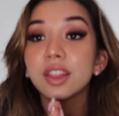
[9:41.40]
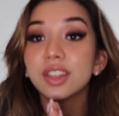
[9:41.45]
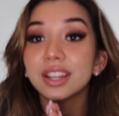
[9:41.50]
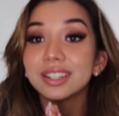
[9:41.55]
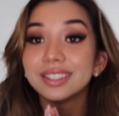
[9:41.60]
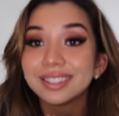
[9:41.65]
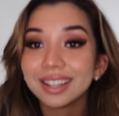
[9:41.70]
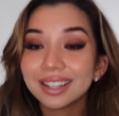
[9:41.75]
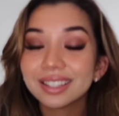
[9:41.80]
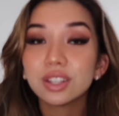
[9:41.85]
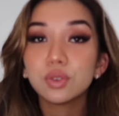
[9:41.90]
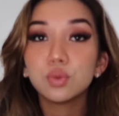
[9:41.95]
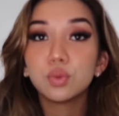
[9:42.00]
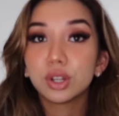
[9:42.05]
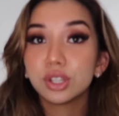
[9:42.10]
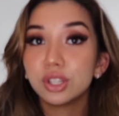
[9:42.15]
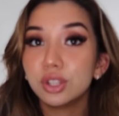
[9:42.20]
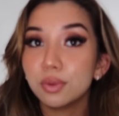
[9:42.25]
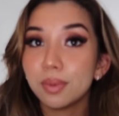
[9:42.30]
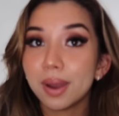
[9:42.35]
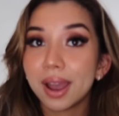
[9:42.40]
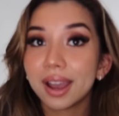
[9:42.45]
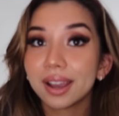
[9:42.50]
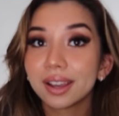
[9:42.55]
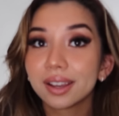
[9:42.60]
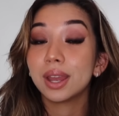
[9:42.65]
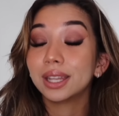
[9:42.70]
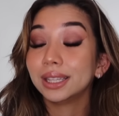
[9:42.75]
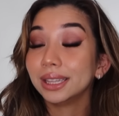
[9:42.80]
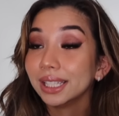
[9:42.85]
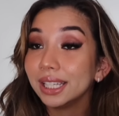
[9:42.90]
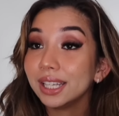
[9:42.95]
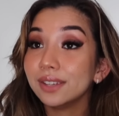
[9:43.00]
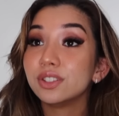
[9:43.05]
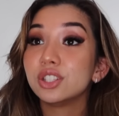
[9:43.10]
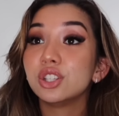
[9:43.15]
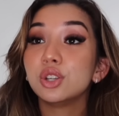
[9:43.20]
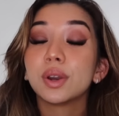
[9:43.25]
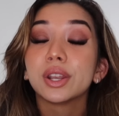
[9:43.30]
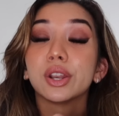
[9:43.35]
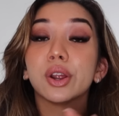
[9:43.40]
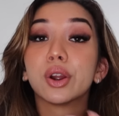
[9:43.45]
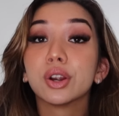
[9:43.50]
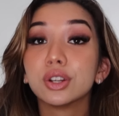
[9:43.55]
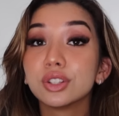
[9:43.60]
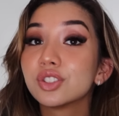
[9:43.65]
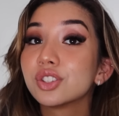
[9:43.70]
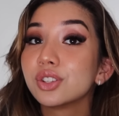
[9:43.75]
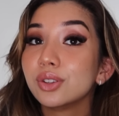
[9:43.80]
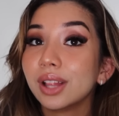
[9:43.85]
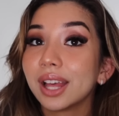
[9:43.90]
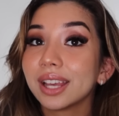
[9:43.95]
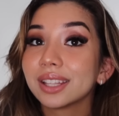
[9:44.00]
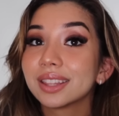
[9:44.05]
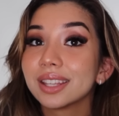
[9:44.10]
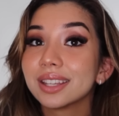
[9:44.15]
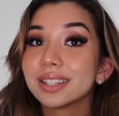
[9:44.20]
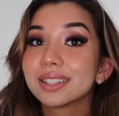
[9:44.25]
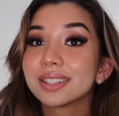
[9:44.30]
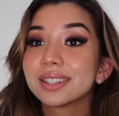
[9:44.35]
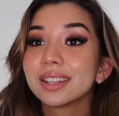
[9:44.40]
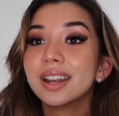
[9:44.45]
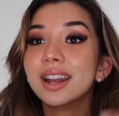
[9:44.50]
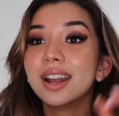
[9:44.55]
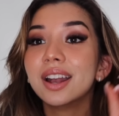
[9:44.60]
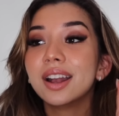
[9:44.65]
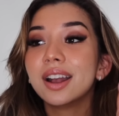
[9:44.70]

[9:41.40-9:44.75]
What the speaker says: that doesn't want you back and leaves you and hurts you like this,